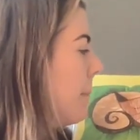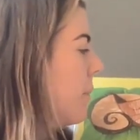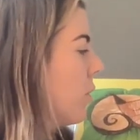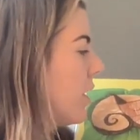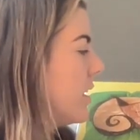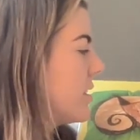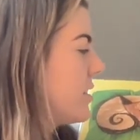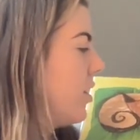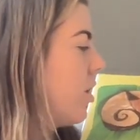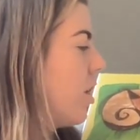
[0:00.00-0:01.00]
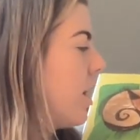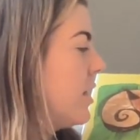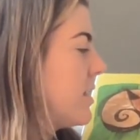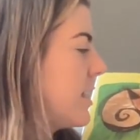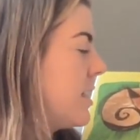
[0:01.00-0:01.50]
Borris
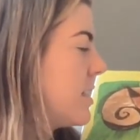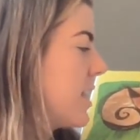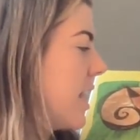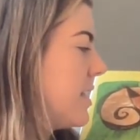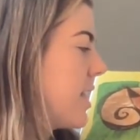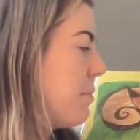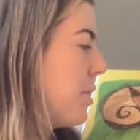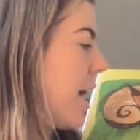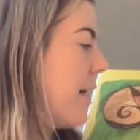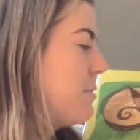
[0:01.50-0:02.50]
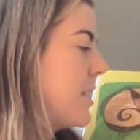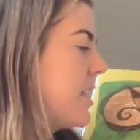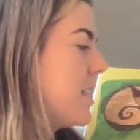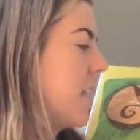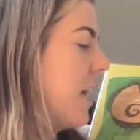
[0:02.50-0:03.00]
yawns and decides that perhaps it
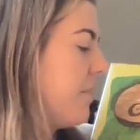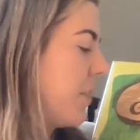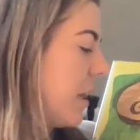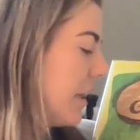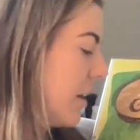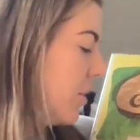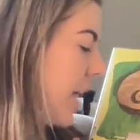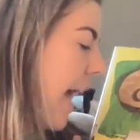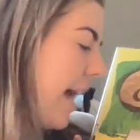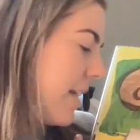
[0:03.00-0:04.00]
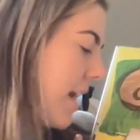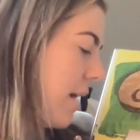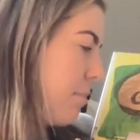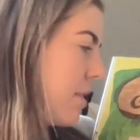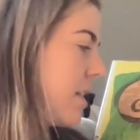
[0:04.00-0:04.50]
is time for a little cat
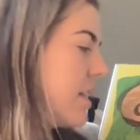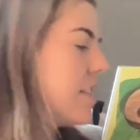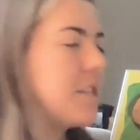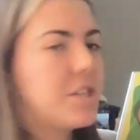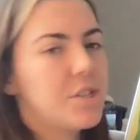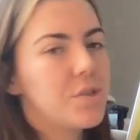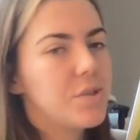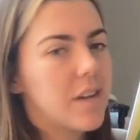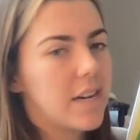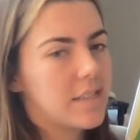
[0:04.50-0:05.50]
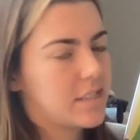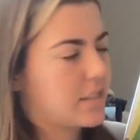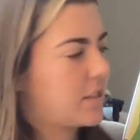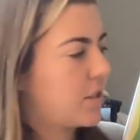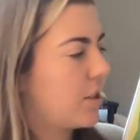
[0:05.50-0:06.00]
nap. Do not
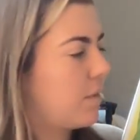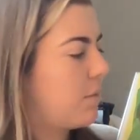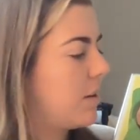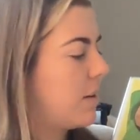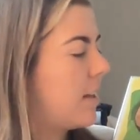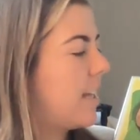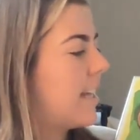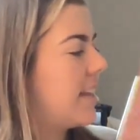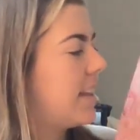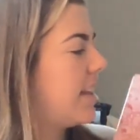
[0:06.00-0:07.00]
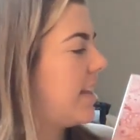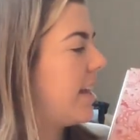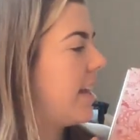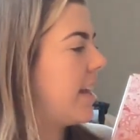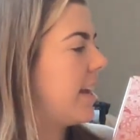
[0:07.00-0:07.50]
disturb.
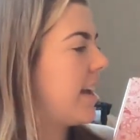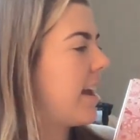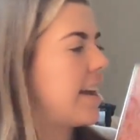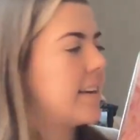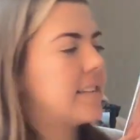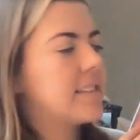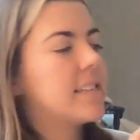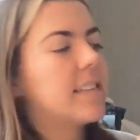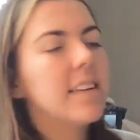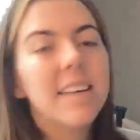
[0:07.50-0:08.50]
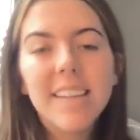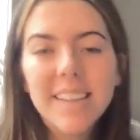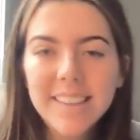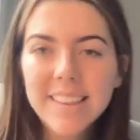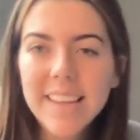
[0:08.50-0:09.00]
The end.
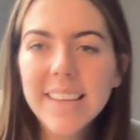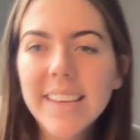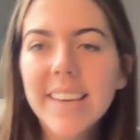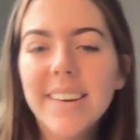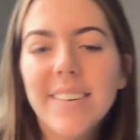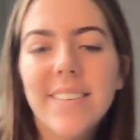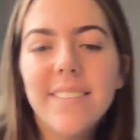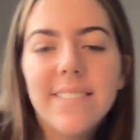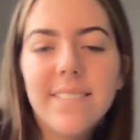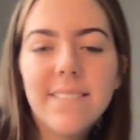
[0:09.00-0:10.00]
Thank you.